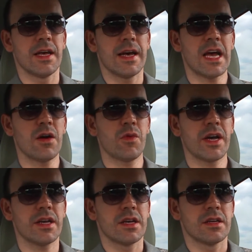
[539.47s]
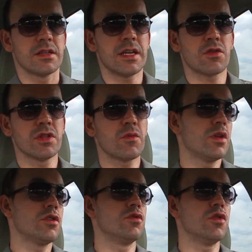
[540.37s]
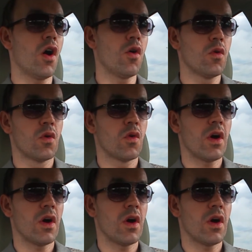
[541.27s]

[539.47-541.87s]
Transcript: And that way, not only will you know